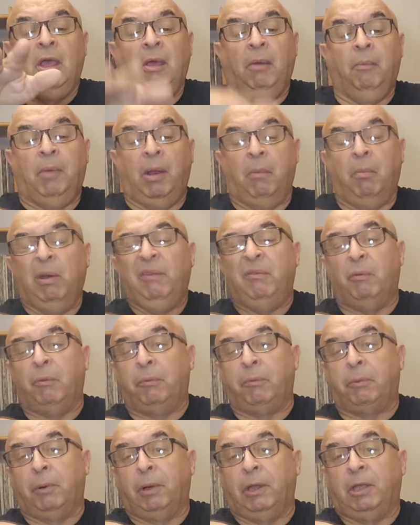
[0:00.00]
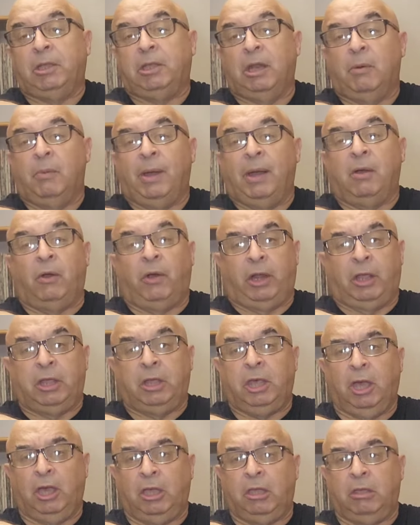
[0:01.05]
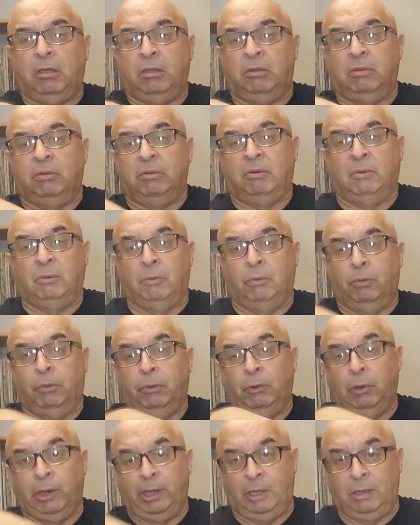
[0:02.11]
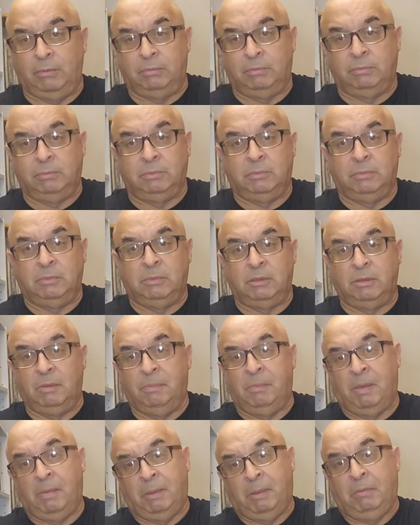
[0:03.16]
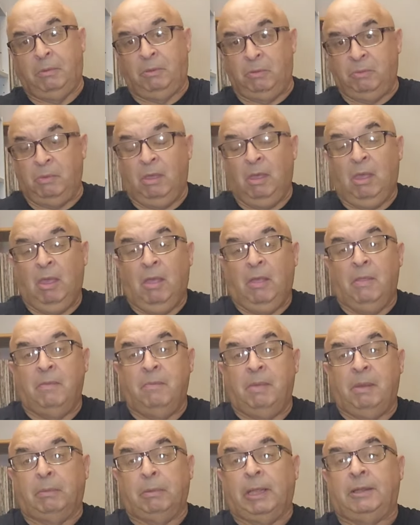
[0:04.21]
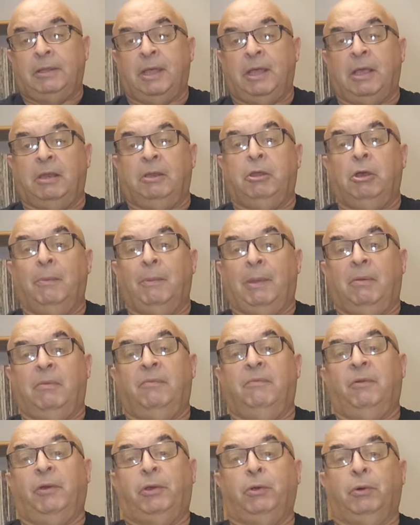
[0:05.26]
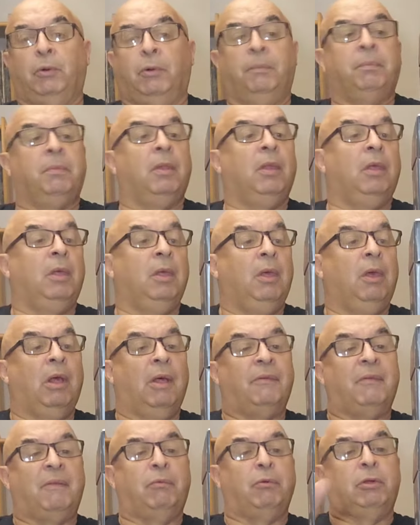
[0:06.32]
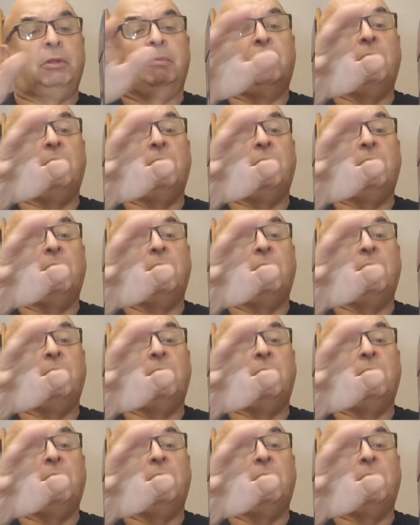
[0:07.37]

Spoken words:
but I believe it was released in around 96 or earlier. Maybe people out there can tell me for sure. I'll have a look at the